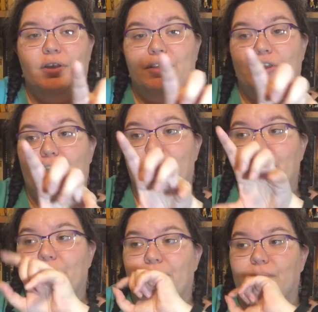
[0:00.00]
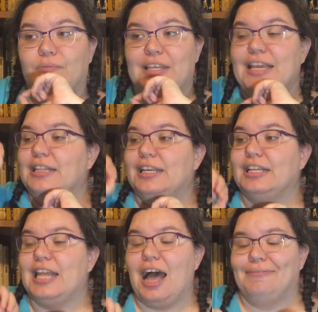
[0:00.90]
you know, giggling
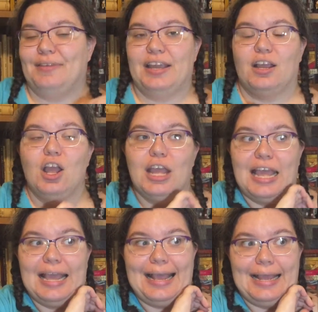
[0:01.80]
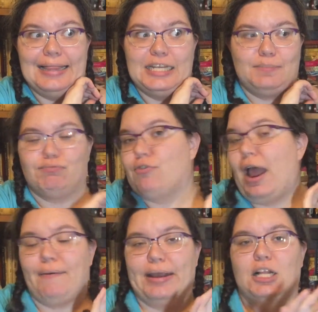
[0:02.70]
and laughing in these
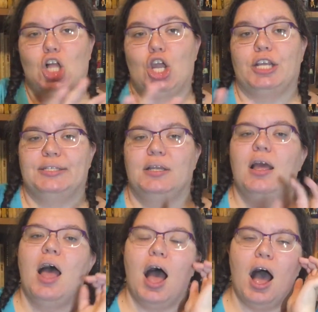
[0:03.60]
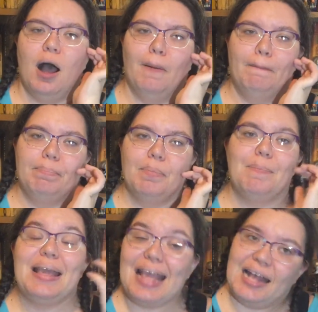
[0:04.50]
bright red cloaks.
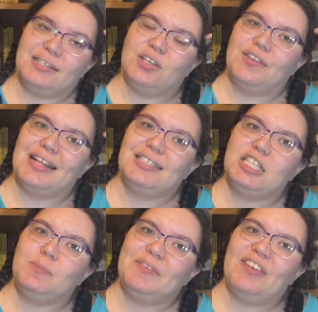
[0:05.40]
But yeah, so that's a